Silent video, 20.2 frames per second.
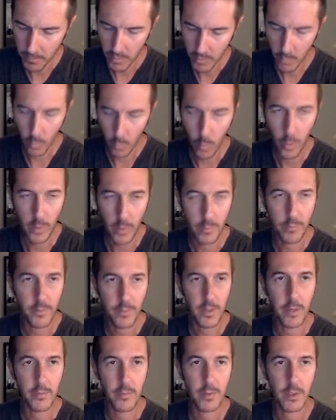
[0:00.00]

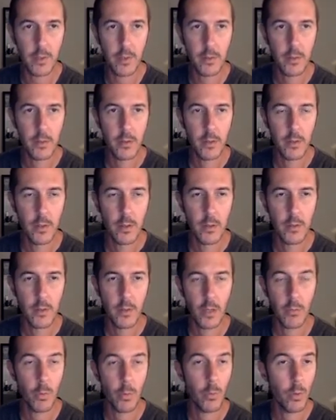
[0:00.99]
1/5.
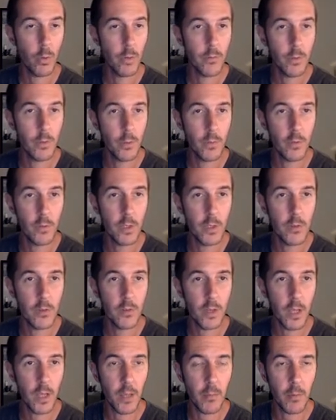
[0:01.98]
And we would have used the
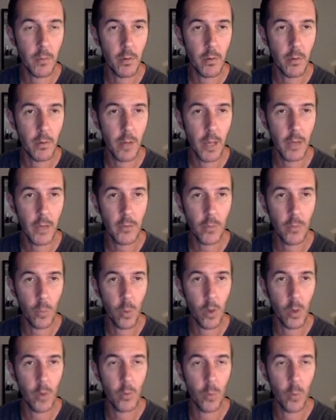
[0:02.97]
same
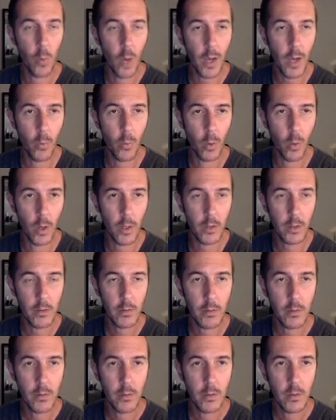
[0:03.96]
x1, y1
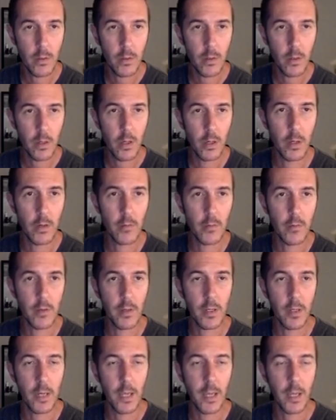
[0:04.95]
of
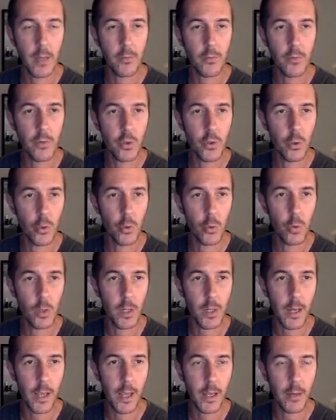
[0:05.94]
-2,
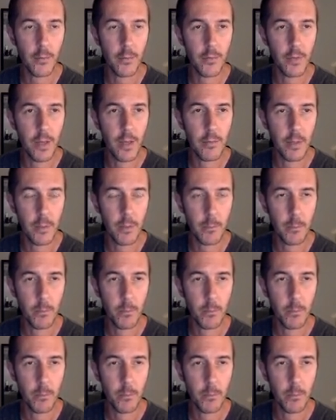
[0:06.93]
-7.